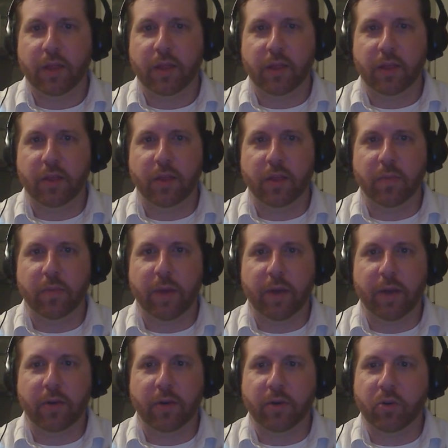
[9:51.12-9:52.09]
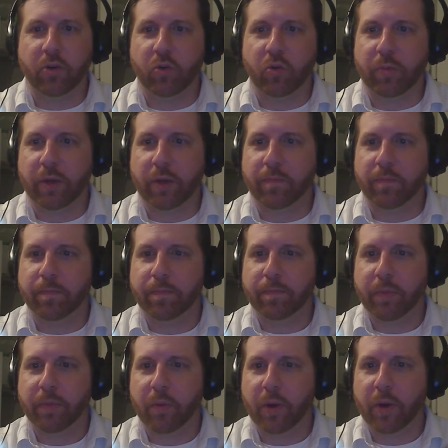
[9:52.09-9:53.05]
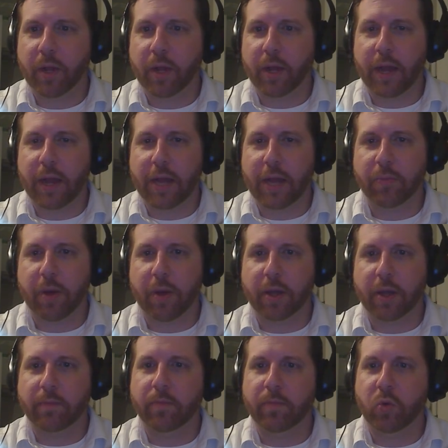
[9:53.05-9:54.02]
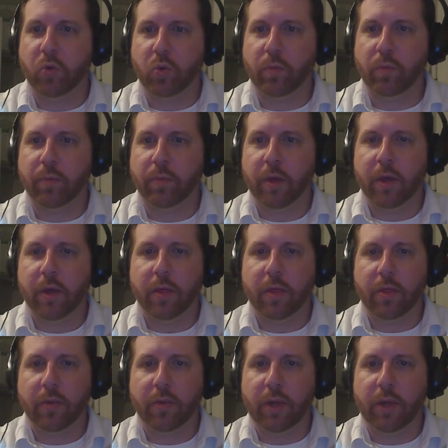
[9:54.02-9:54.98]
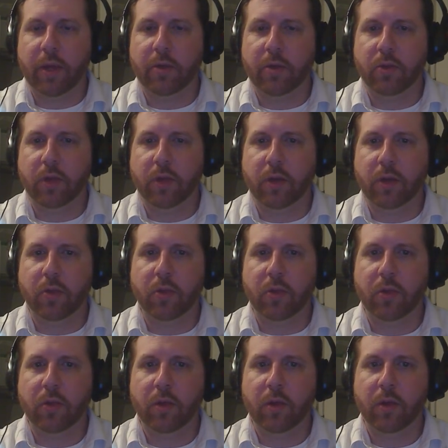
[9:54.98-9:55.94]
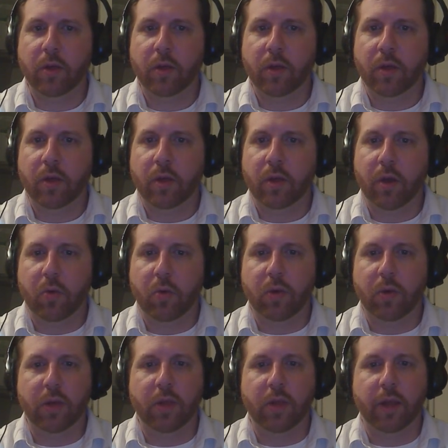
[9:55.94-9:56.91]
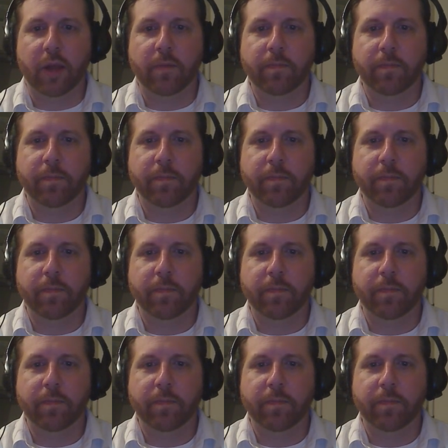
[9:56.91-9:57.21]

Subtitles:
this doesn't matter to me. What do I get? X-Bot. Cool. 3, 6. Oh, he's dead.